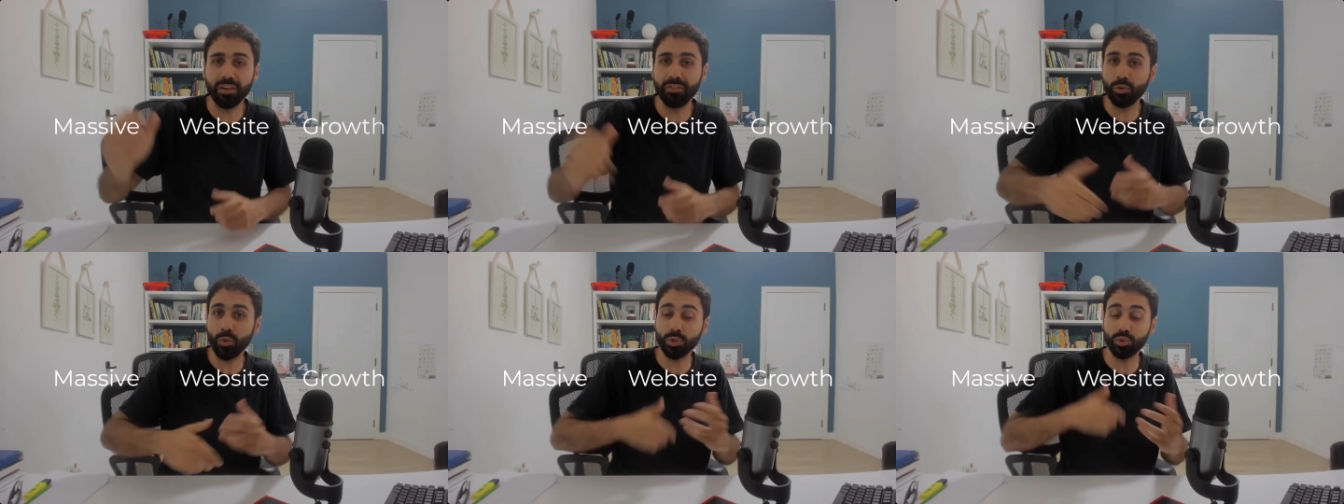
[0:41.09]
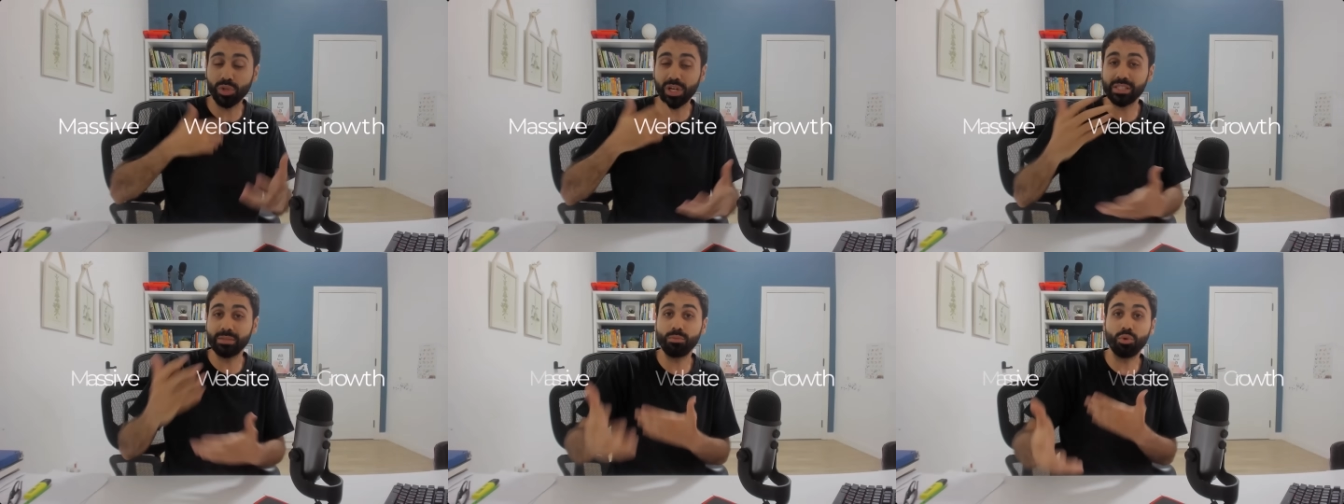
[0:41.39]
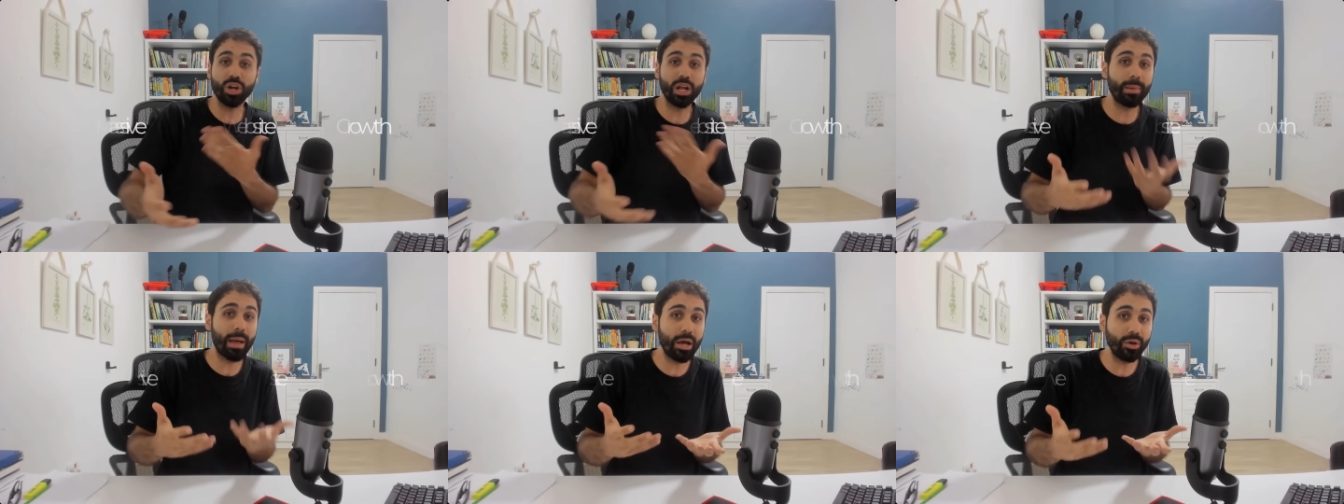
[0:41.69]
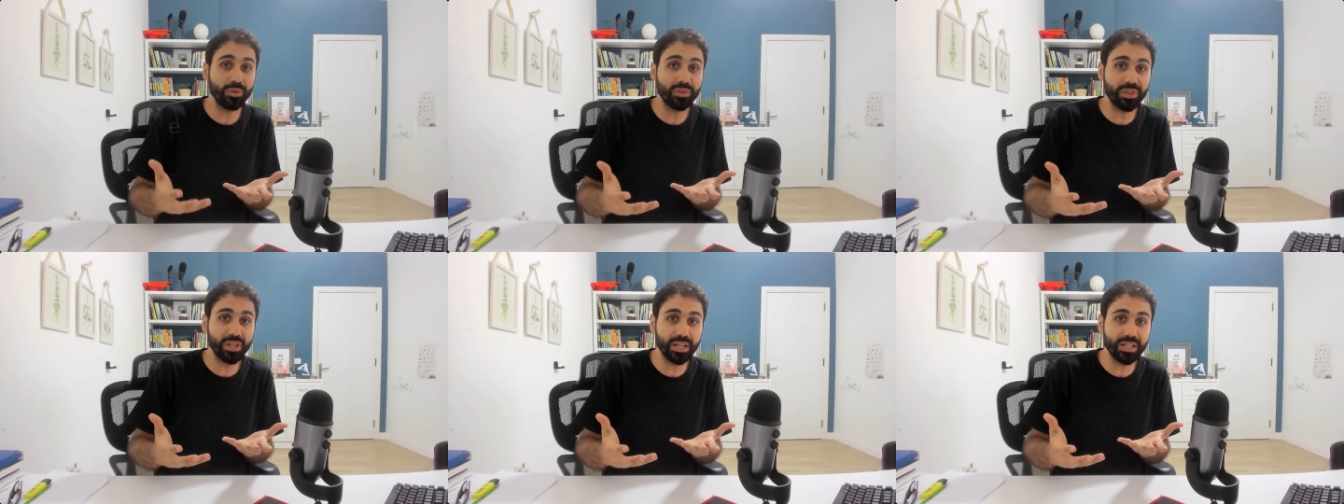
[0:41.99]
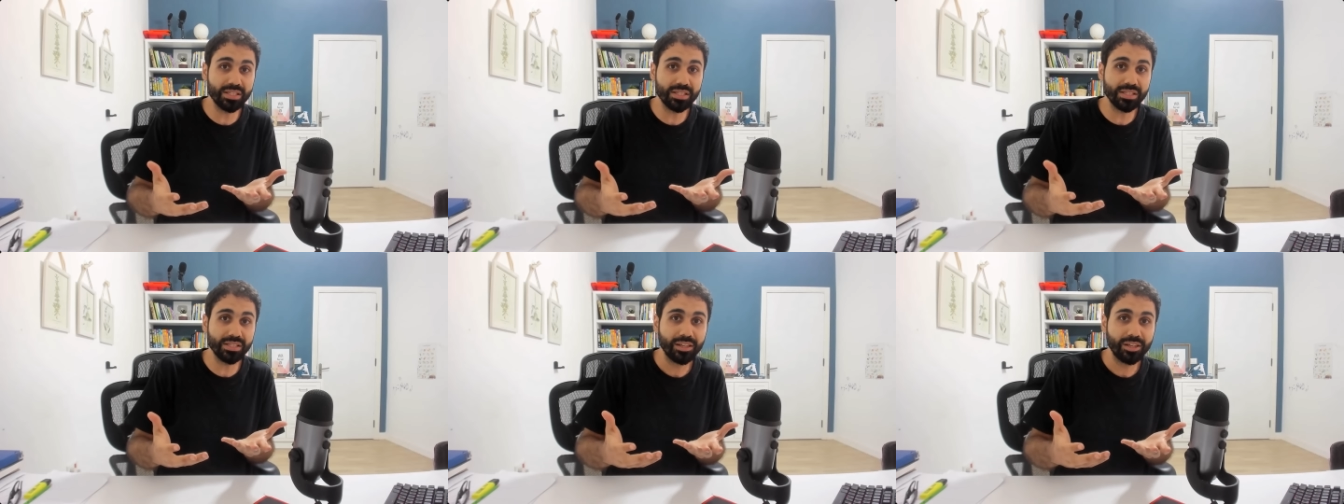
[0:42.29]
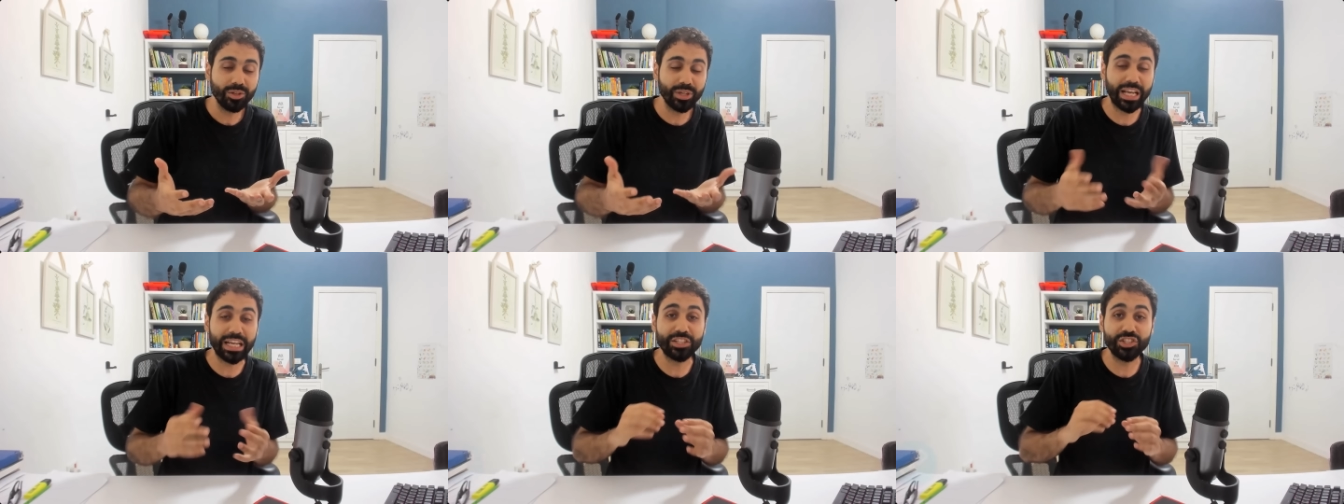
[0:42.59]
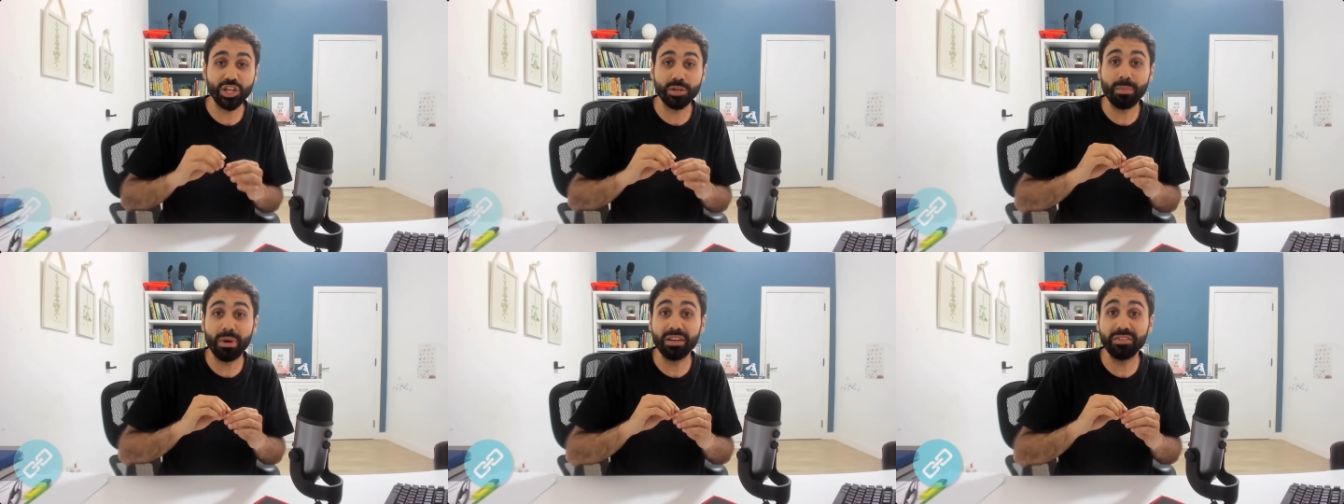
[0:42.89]
If you want to learn more about this, you can
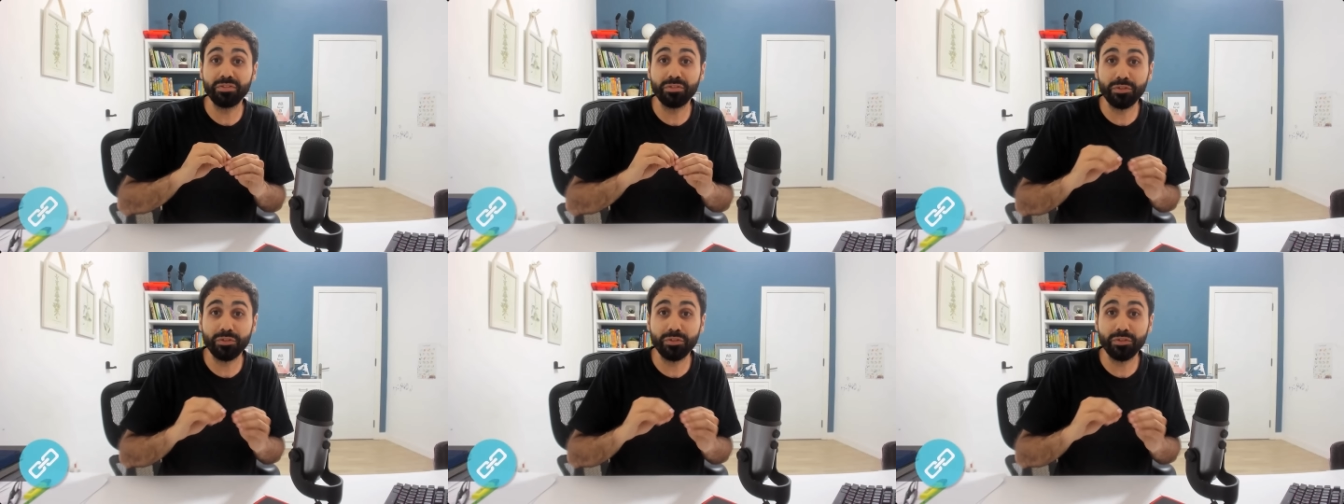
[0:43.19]
check my mm.